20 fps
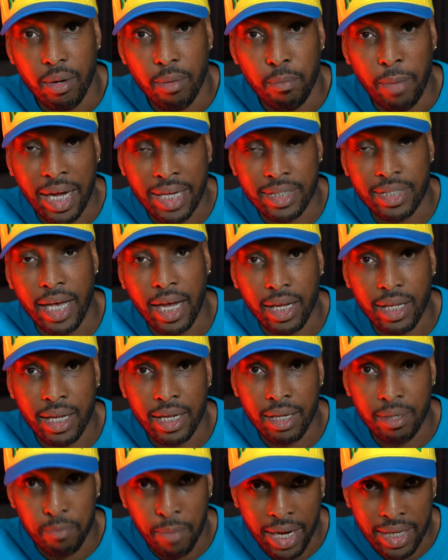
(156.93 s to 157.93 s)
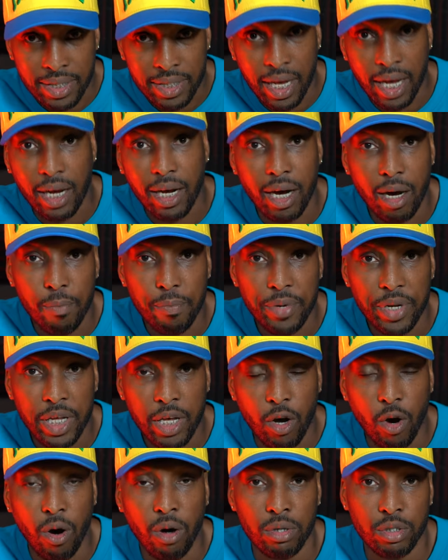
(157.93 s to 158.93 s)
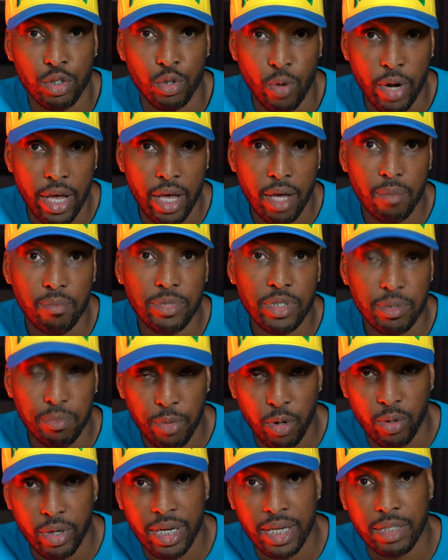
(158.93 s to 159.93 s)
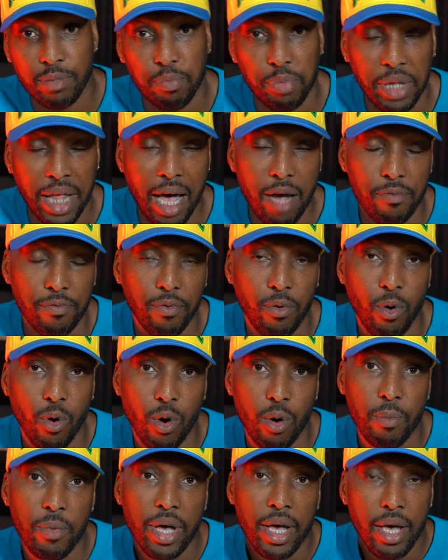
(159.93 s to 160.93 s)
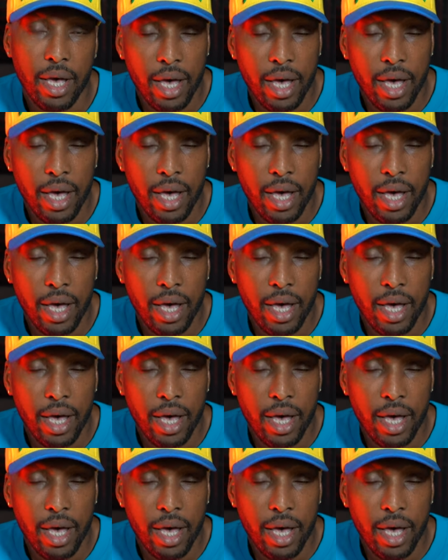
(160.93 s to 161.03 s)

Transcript: my tech company, All Dreams, building this platform,